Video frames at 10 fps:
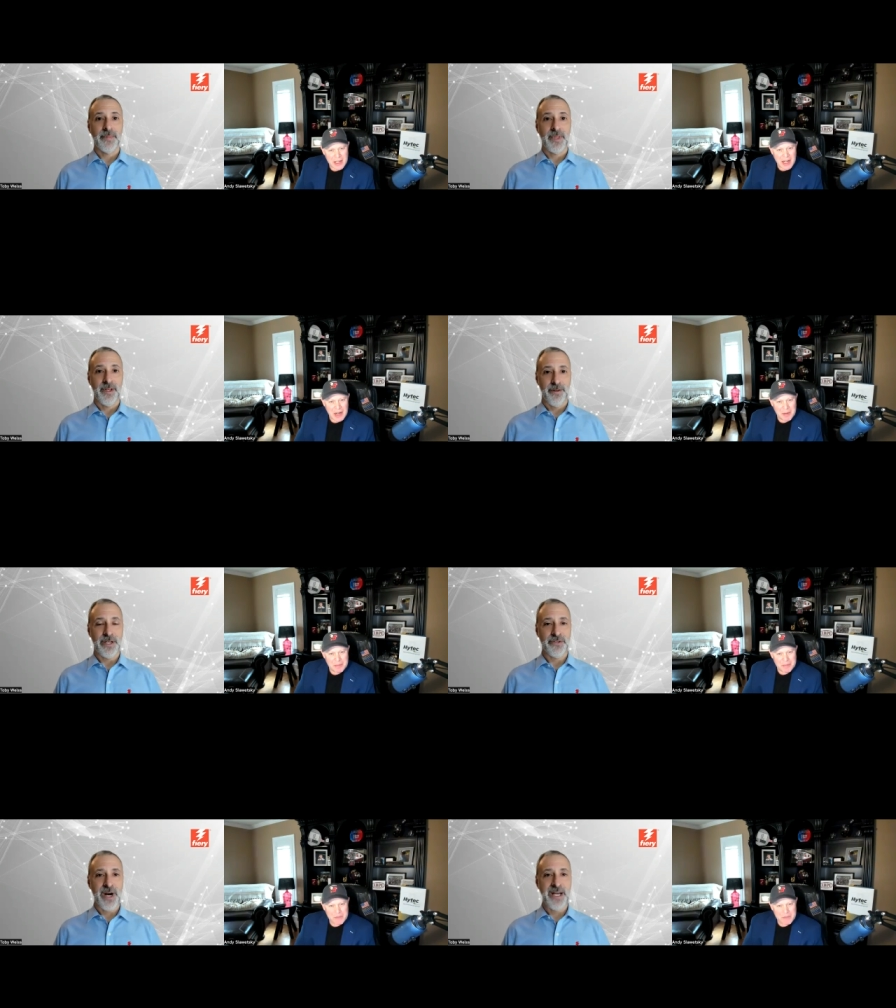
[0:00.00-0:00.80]

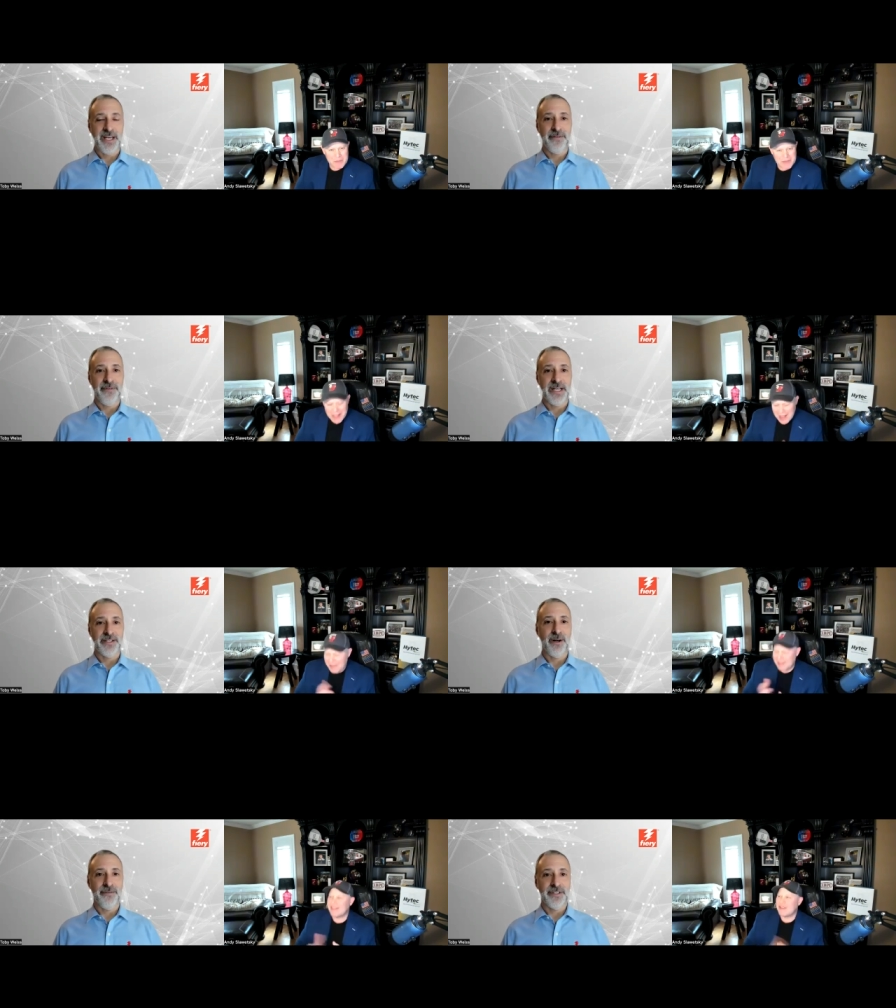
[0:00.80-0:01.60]
That's right. EFI is
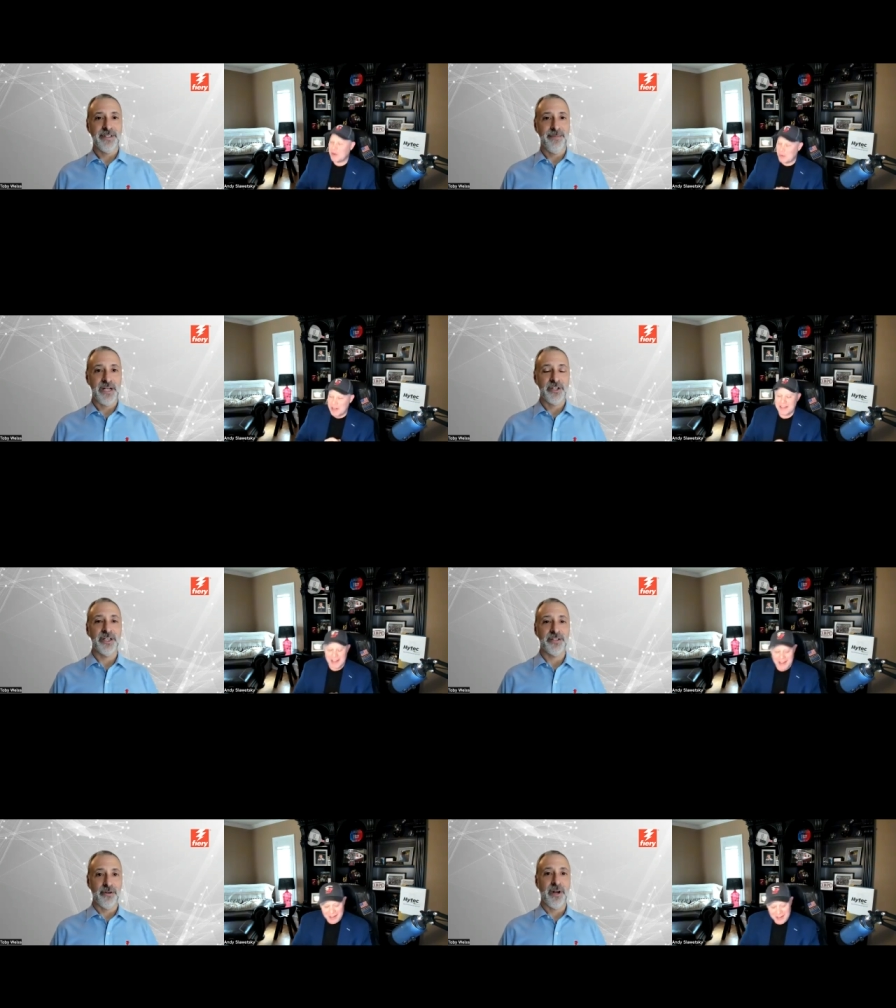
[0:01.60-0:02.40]
an office. So it was
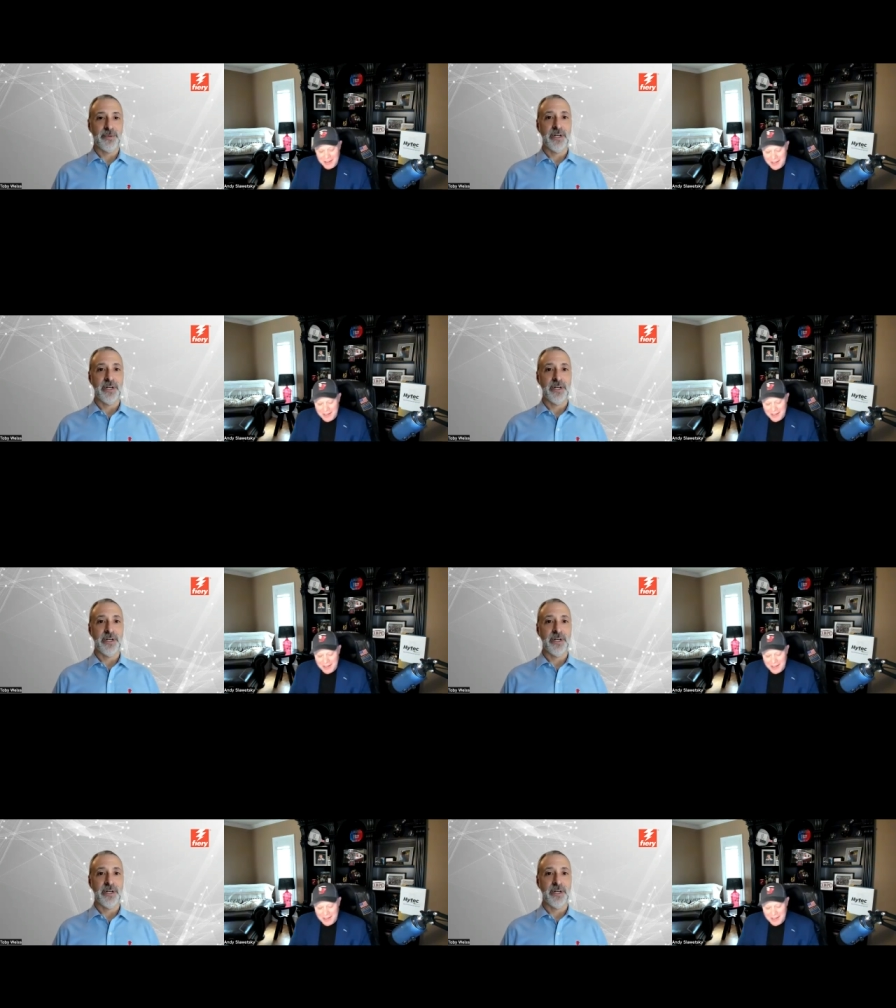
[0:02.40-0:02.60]
there.